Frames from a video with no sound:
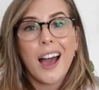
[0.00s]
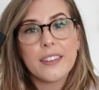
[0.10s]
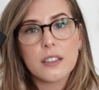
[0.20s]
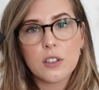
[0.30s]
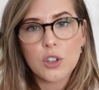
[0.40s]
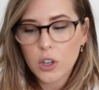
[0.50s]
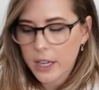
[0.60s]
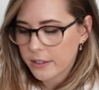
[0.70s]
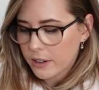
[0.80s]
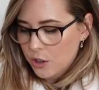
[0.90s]
And this is a
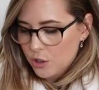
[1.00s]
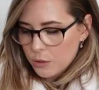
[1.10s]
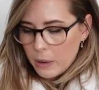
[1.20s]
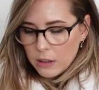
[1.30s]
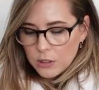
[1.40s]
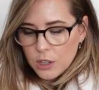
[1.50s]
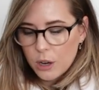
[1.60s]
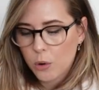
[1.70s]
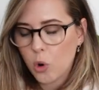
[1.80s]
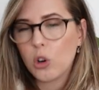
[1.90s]
docking station as well,
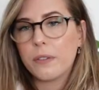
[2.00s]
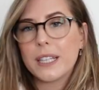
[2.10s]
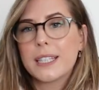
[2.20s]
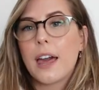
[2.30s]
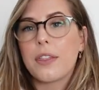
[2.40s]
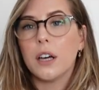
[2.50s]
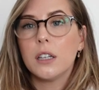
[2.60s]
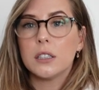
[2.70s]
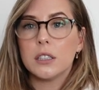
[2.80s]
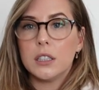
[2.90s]
so all of it together